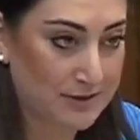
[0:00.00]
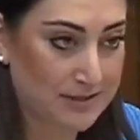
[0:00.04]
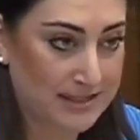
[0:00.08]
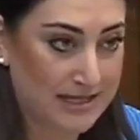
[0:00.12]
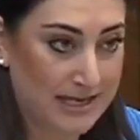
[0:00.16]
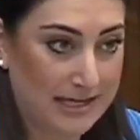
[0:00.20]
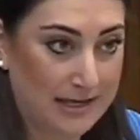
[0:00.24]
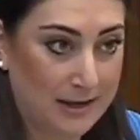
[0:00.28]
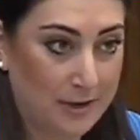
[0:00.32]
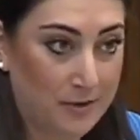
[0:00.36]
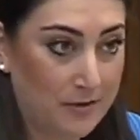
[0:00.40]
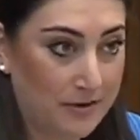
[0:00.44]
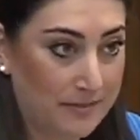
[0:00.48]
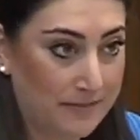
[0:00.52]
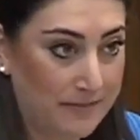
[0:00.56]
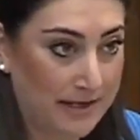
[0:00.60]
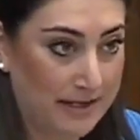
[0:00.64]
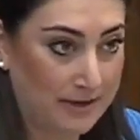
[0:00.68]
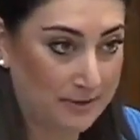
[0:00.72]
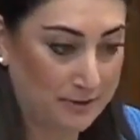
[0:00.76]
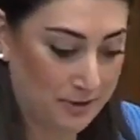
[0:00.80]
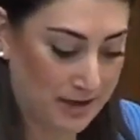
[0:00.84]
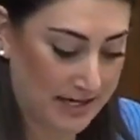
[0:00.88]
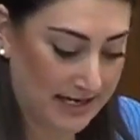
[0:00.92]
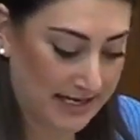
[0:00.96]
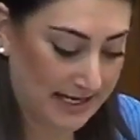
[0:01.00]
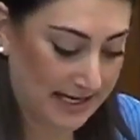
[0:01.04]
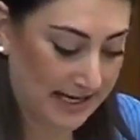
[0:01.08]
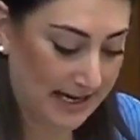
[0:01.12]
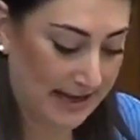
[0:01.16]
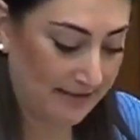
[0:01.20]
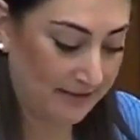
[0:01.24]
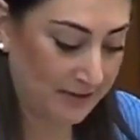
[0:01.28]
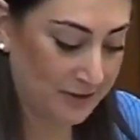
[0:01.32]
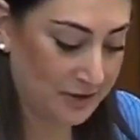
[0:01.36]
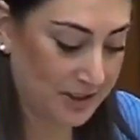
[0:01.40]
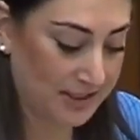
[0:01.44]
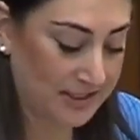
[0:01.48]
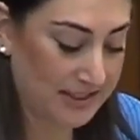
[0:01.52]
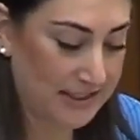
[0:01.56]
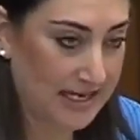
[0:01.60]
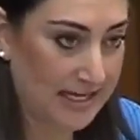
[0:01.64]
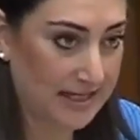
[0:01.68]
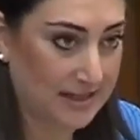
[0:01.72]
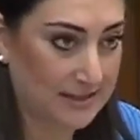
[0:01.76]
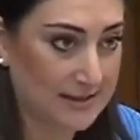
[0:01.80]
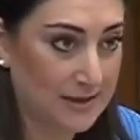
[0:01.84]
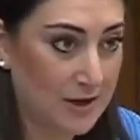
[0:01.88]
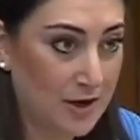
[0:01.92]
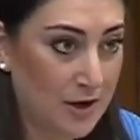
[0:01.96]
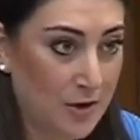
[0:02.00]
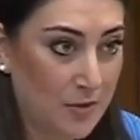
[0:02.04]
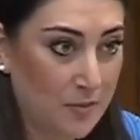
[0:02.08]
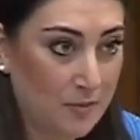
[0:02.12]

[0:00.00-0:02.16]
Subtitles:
in equipment, training, and logistics,